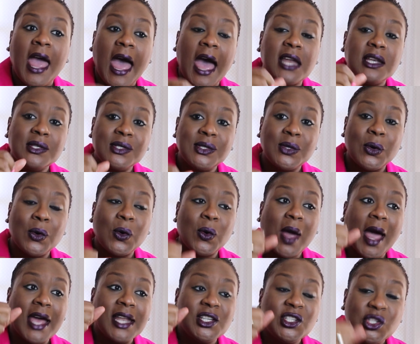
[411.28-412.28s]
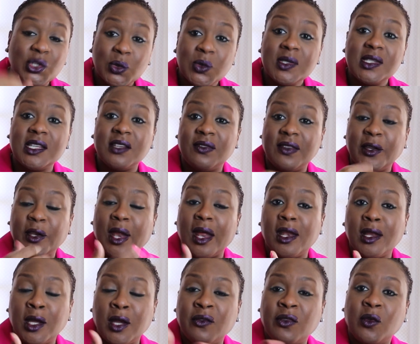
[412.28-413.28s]
And so, and Joseph, you know,
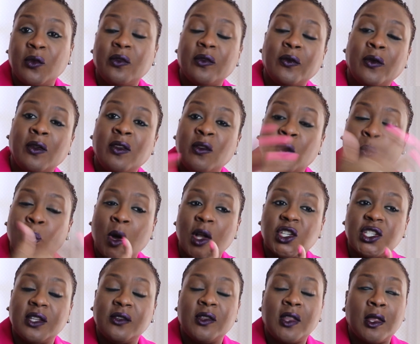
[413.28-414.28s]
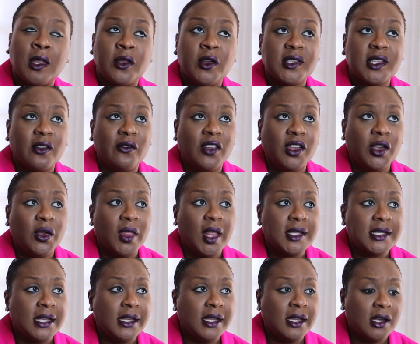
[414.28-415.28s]
if you watch there's a video
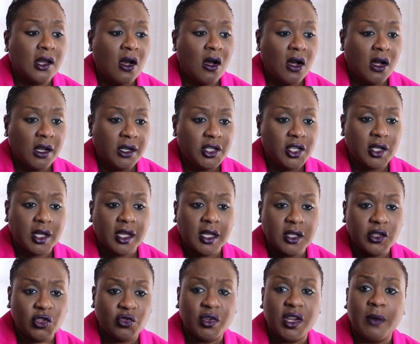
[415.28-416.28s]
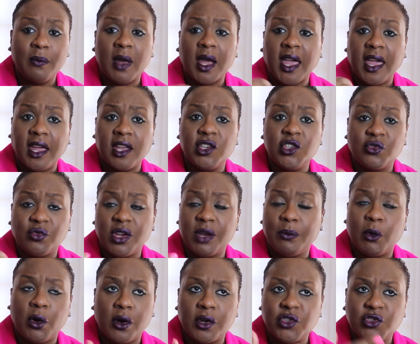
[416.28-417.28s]
that I did called Dream Again
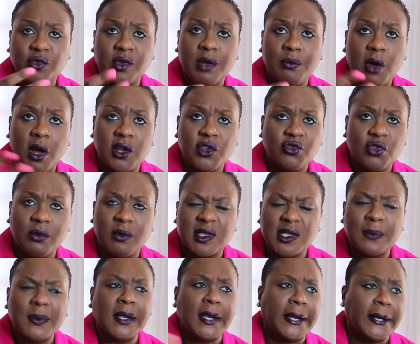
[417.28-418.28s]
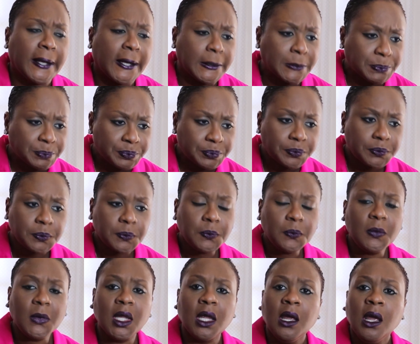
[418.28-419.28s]
Dreamer, or Dream On Dreamer, something like that.
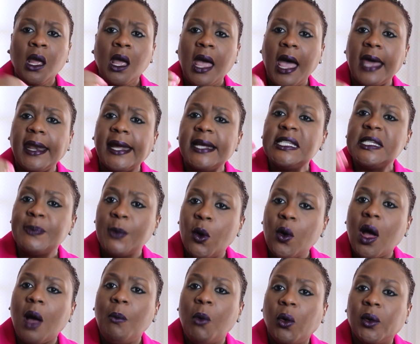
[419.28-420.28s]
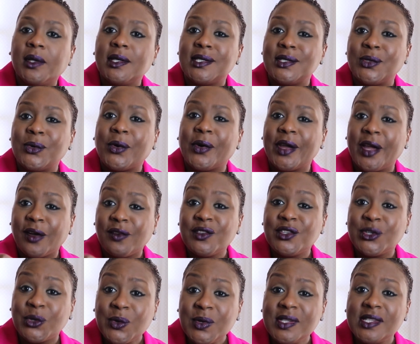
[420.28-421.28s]
And I spoke about the story of
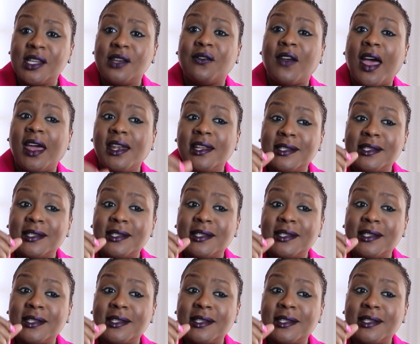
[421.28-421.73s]
Joseph, and